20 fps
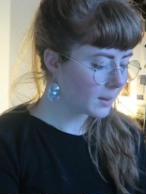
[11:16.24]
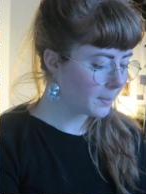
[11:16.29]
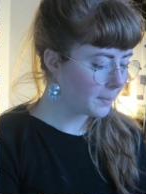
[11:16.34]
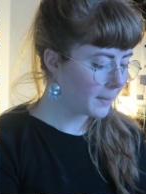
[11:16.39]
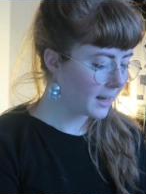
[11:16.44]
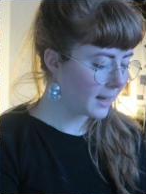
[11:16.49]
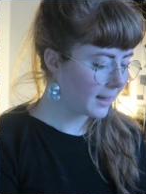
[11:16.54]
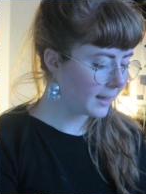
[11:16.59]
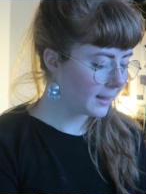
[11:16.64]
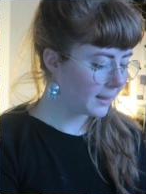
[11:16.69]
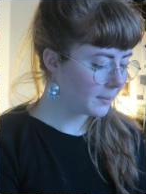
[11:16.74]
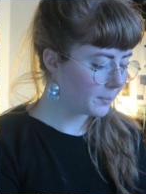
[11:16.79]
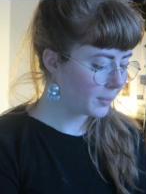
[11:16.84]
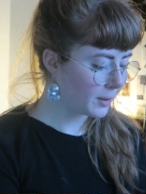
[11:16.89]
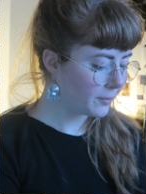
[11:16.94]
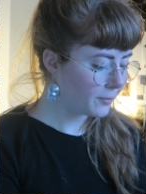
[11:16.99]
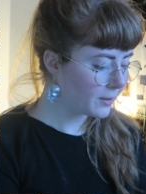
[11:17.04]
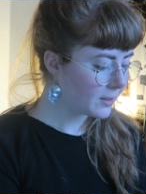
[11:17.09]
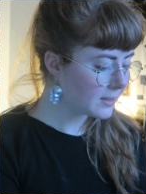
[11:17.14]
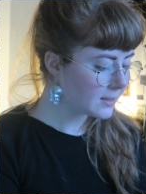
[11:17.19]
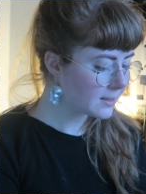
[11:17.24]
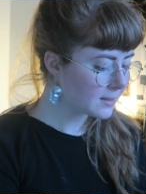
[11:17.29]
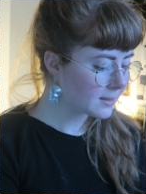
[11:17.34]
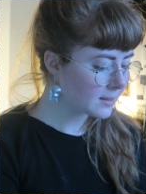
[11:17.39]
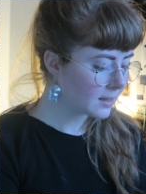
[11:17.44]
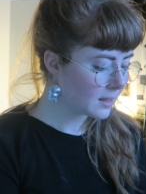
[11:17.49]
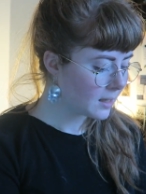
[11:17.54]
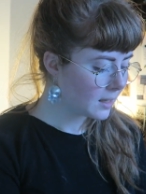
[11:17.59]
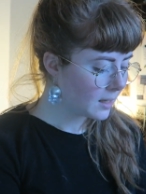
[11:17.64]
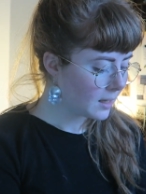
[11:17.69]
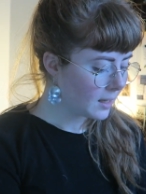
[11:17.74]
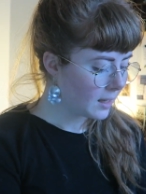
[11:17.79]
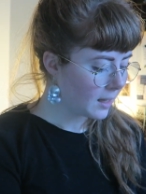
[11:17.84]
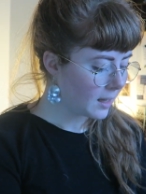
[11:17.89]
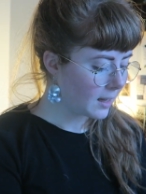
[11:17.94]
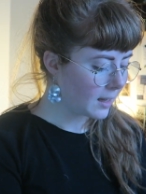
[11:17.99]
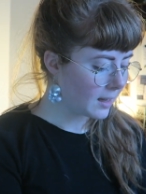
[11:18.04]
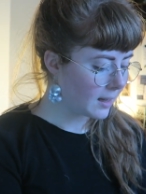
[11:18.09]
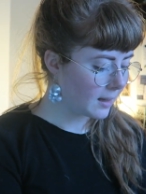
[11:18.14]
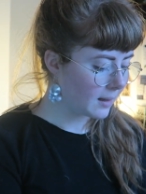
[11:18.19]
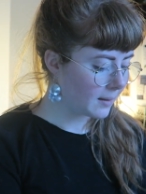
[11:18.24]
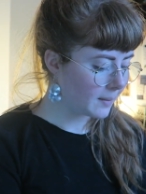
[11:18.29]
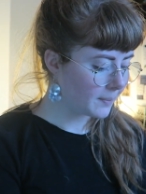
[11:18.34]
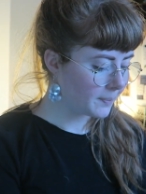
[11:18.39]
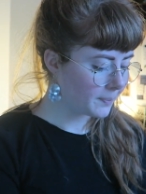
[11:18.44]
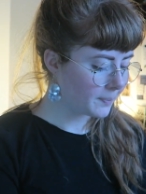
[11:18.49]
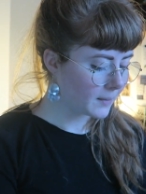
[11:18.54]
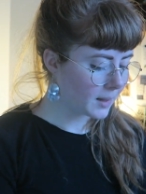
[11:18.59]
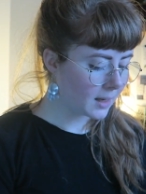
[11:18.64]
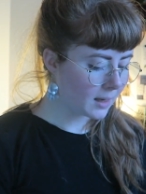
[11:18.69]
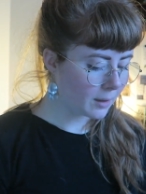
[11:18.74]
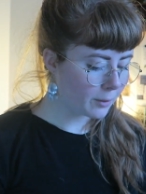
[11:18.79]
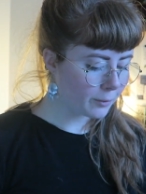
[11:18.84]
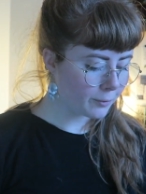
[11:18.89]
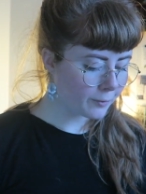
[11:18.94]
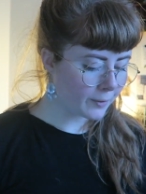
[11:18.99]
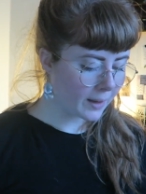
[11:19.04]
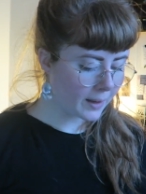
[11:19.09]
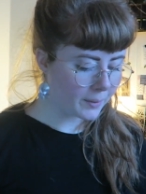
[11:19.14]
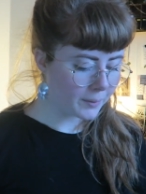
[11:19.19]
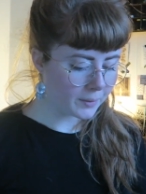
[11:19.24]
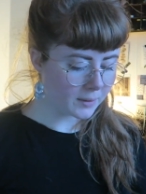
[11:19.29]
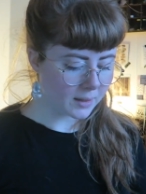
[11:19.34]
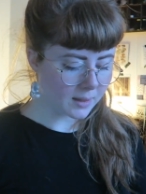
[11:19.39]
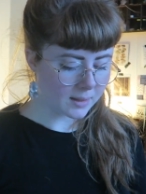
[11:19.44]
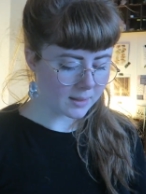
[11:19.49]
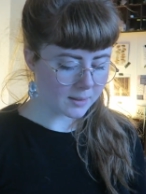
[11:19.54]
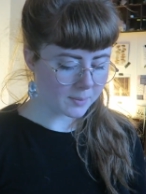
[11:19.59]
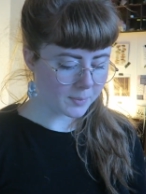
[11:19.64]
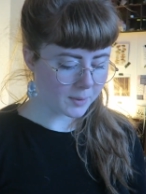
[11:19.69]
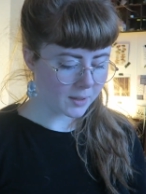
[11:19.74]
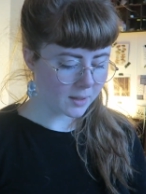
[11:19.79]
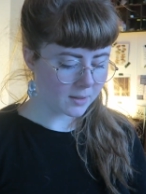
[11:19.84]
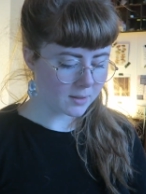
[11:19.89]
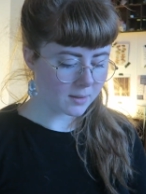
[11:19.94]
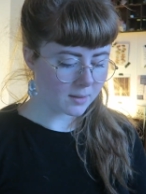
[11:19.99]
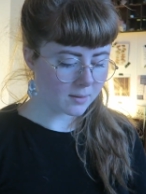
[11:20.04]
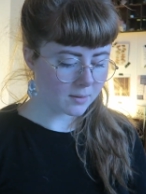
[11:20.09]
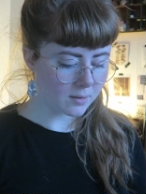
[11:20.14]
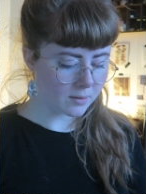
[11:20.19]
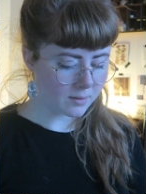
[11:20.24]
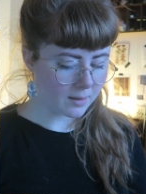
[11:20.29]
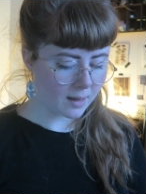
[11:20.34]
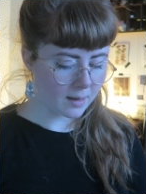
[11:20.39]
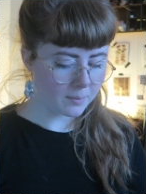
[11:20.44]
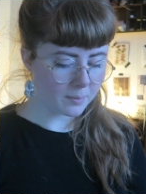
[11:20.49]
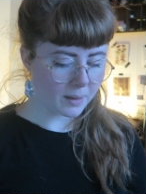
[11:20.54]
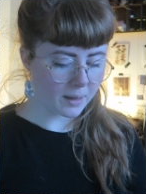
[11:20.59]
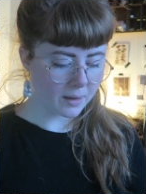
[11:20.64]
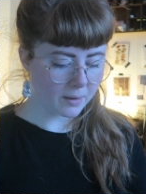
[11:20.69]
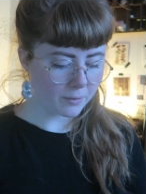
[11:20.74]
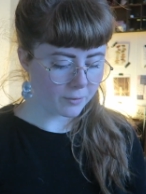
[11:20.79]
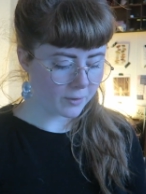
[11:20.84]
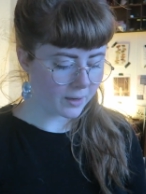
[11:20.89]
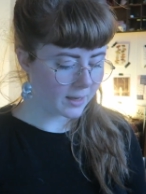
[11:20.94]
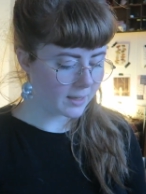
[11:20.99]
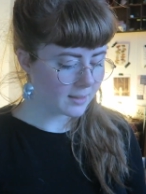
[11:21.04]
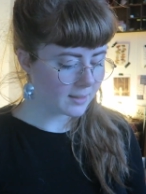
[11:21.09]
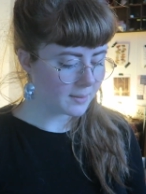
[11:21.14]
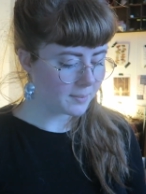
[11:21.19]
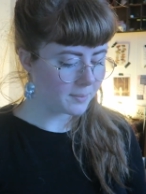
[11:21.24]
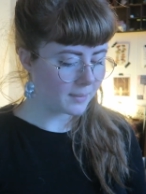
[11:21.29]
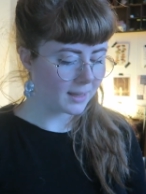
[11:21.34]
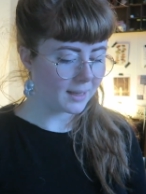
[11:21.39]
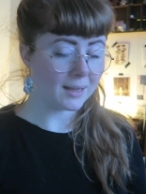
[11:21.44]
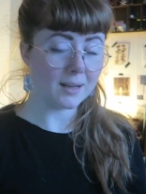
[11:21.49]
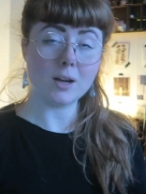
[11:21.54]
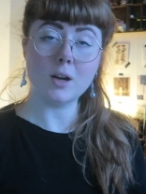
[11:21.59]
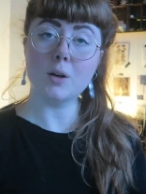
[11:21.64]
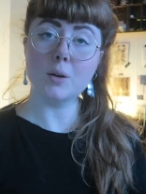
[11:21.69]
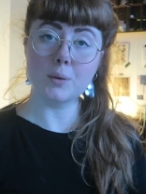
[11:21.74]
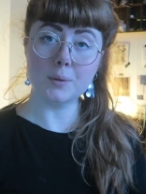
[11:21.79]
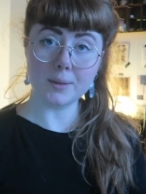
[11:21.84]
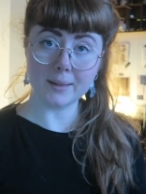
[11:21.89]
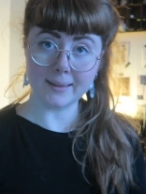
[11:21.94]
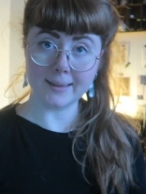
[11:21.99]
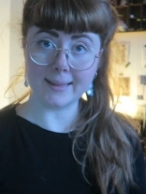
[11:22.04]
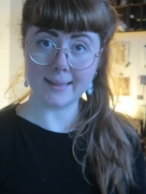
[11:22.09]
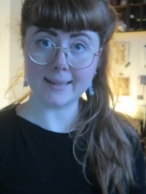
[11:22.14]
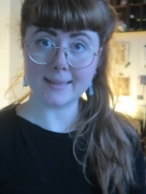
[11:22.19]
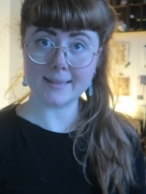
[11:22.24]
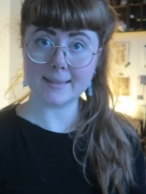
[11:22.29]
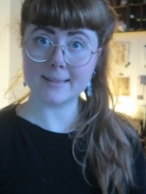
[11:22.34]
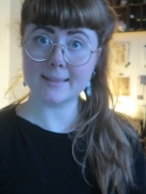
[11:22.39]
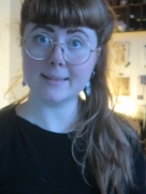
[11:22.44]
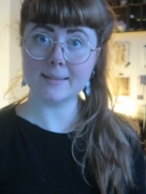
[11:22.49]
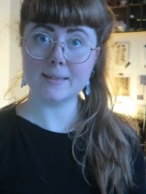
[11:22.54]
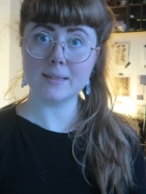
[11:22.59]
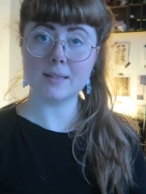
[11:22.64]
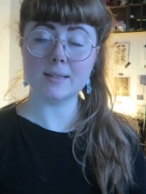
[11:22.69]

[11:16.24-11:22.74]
my preference, and I found this because Susanne, my friend, made a code in this.